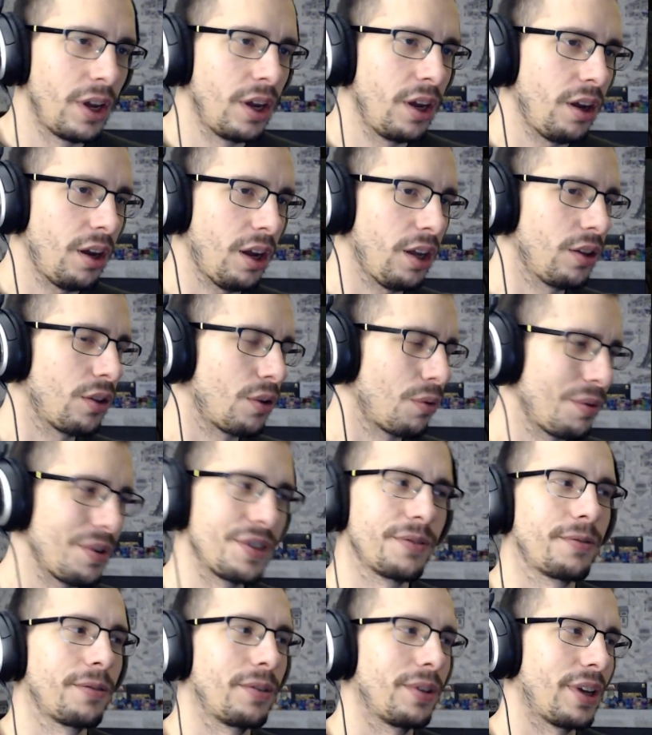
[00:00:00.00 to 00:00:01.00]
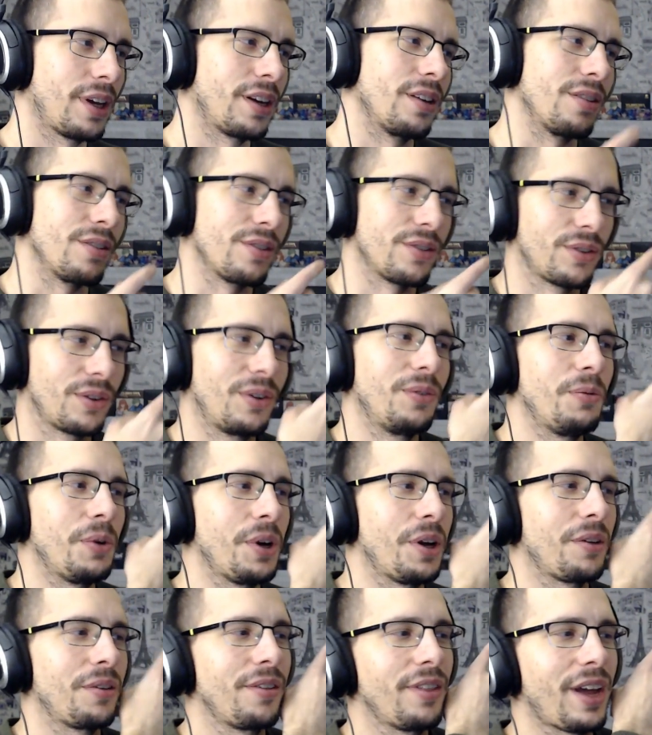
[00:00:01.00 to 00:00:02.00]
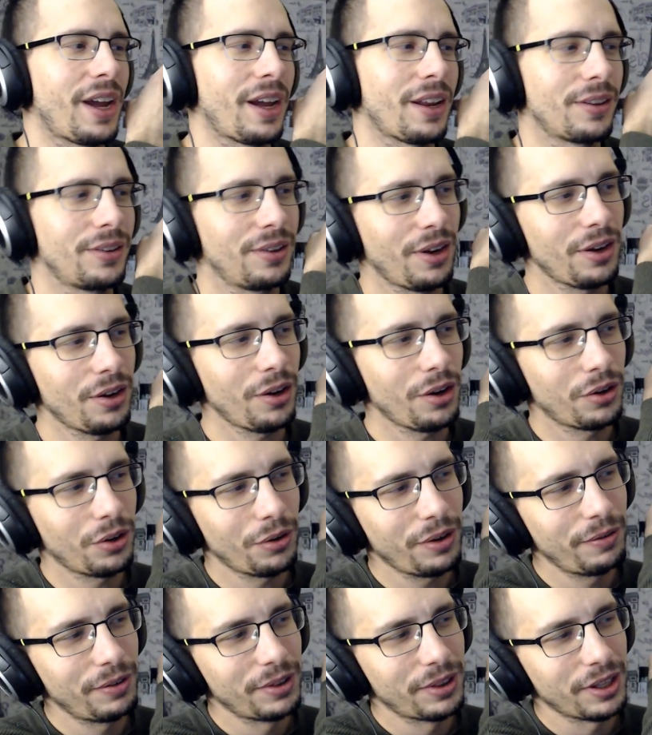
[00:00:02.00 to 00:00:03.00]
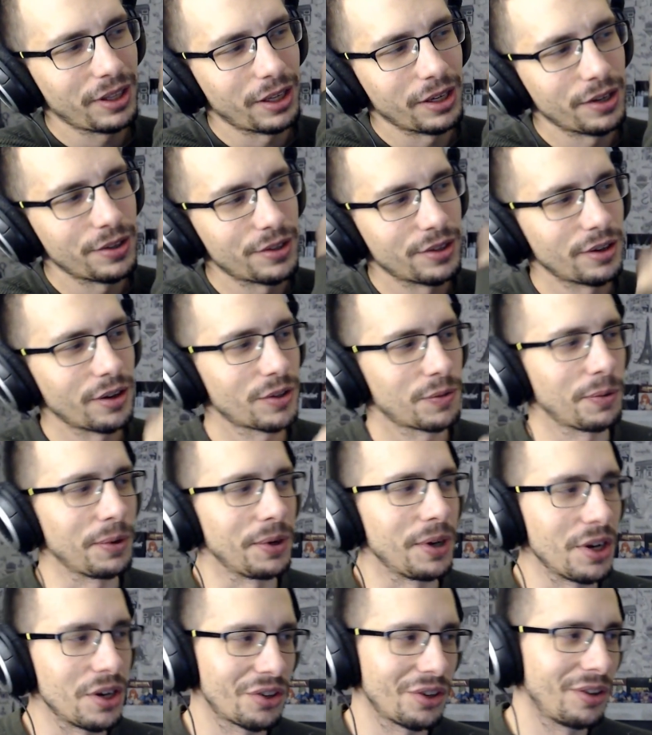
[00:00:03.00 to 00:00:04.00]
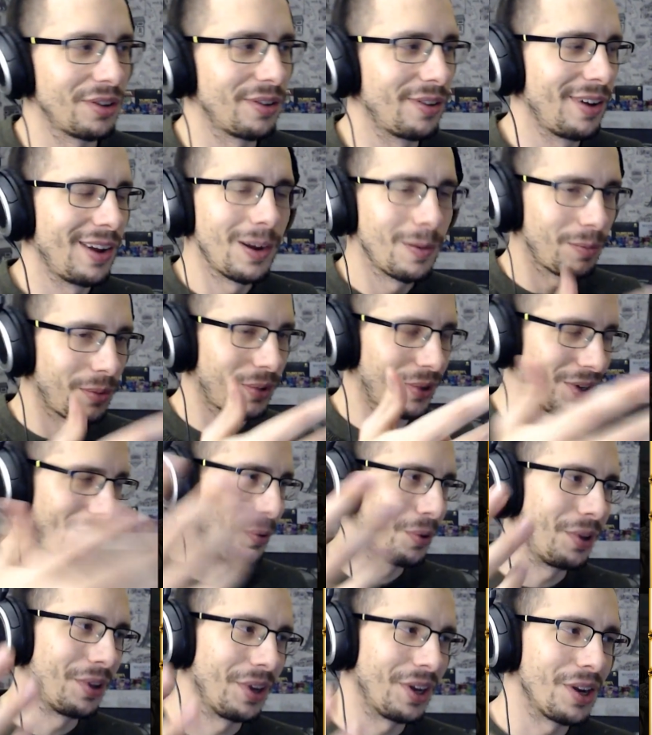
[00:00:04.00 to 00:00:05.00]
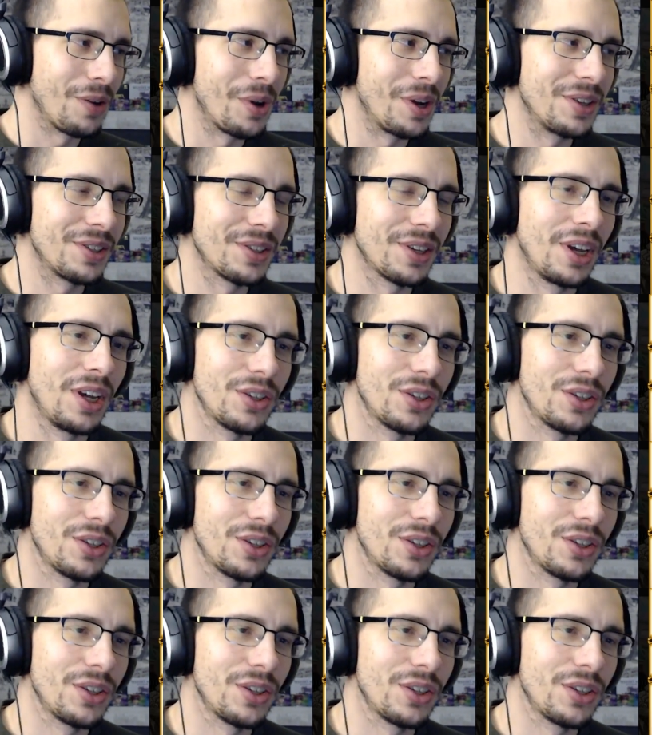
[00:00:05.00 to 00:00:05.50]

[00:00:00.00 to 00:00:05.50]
And the reason for that is, well, that. I don't even think that needs an explanation, but I will anyways.